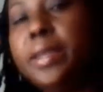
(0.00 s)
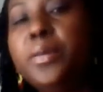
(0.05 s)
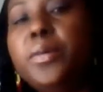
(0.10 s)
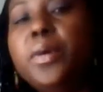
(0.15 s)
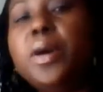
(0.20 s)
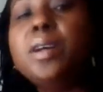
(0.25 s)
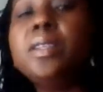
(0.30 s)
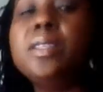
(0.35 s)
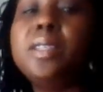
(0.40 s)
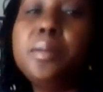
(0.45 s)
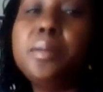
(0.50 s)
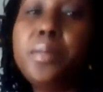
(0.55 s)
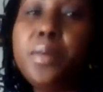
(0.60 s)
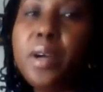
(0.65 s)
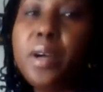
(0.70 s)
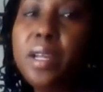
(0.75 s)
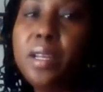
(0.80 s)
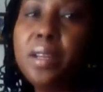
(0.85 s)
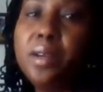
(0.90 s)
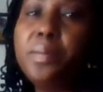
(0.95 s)
the water
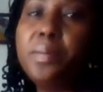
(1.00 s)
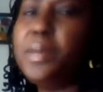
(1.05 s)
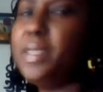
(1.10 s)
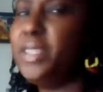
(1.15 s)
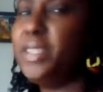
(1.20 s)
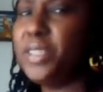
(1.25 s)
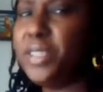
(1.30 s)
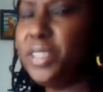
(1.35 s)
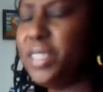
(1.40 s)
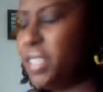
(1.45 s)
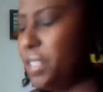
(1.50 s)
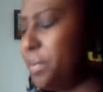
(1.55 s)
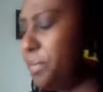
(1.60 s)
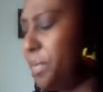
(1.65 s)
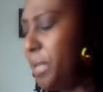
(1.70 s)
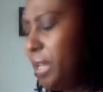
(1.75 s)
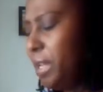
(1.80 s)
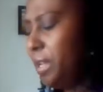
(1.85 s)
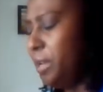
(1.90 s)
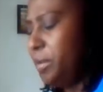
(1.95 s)
boil up. It's just
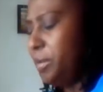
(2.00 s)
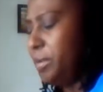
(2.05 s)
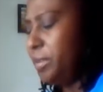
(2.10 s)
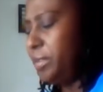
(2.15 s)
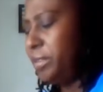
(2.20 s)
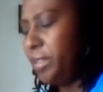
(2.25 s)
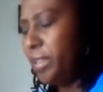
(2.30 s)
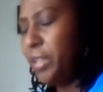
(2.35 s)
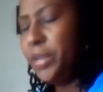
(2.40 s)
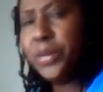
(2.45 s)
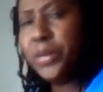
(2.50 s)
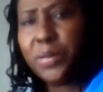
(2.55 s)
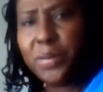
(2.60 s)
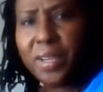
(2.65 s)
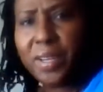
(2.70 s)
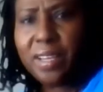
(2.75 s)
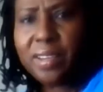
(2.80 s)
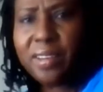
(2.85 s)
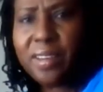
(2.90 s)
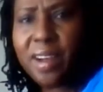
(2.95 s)
me alone. You know
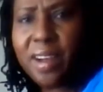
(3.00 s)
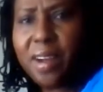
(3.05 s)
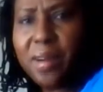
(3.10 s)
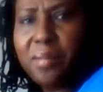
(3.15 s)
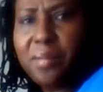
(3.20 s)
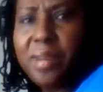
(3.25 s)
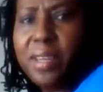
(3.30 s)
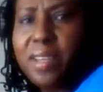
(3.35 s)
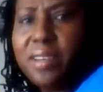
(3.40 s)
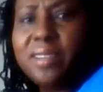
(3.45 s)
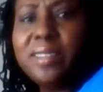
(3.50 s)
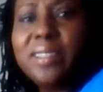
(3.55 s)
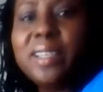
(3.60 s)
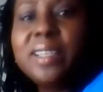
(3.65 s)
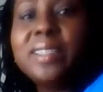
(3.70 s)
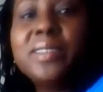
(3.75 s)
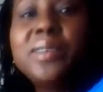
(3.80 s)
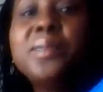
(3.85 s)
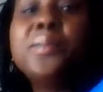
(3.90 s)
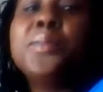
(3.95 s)
that cornmeal is a
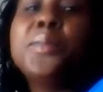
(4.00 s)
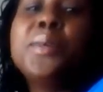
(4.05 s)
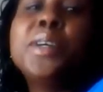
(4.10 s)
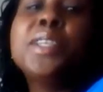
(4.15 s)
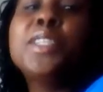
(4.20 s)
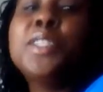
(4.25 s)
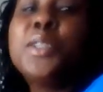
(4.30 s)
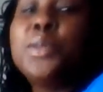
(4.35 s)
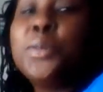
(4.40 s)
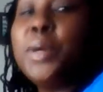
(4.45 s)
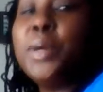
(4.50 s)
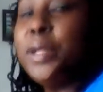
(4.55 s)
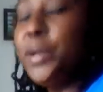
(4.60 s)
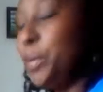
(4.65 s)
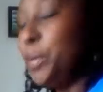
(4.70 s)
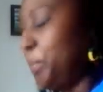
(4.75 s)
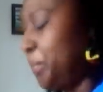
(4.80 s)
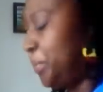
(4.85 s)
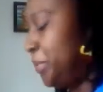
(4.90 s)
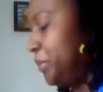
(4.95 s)
something where
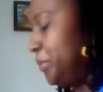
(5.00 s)
swell